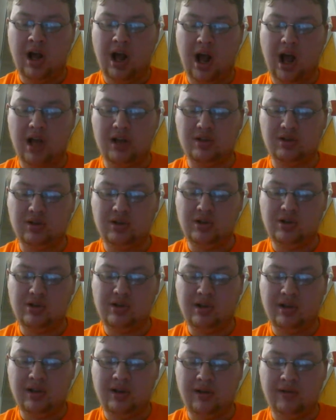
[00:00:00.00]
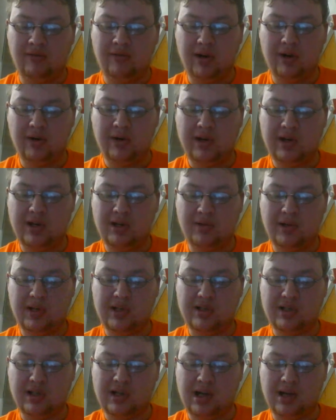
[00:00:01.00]
As Luke very nearly
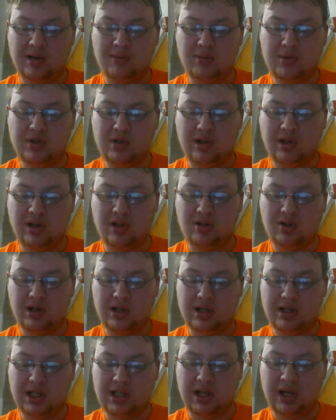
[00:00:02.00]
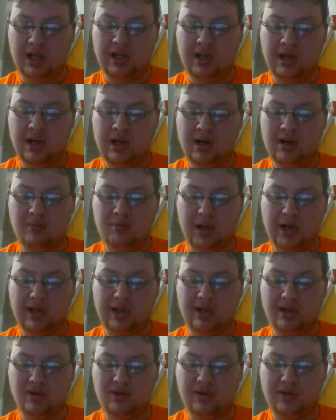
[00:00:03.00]
succumbs to the dark side by
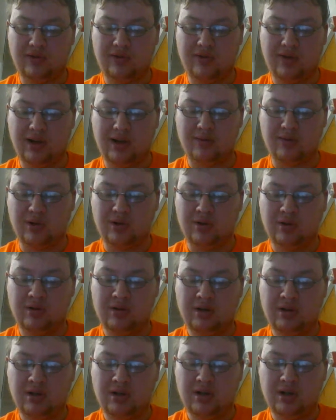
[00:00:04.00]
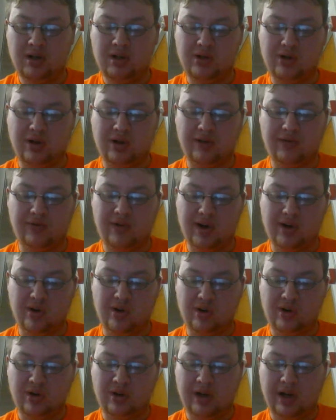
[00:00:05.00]
killing his father, Darth
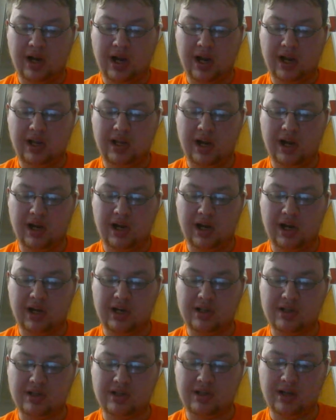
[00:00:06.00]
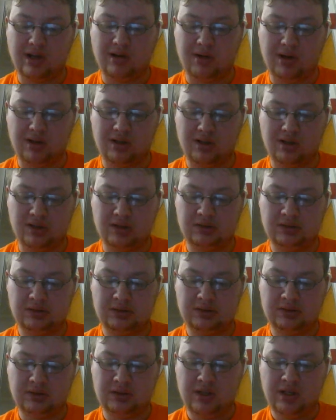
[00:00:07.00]
Vader, aka Anakin Skywalker,
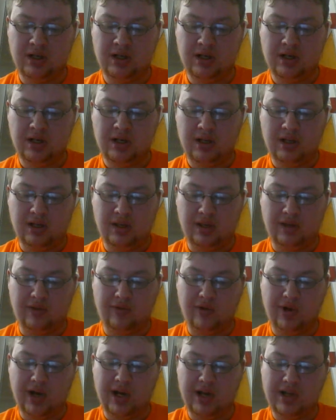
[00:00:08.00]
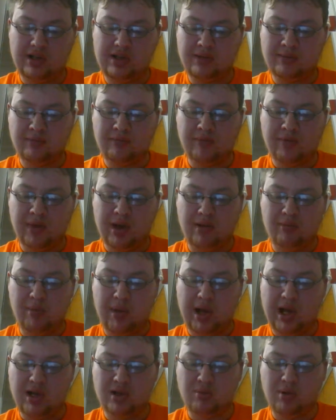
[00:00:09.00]
the phrase
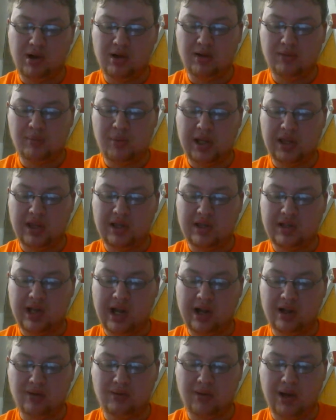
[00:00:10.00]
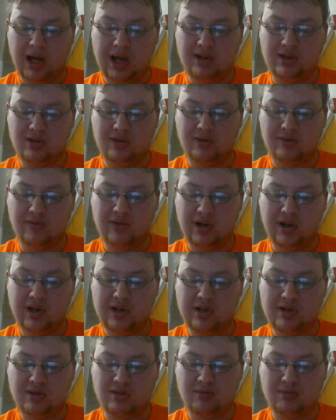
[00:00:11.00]
may as well be the tagline to various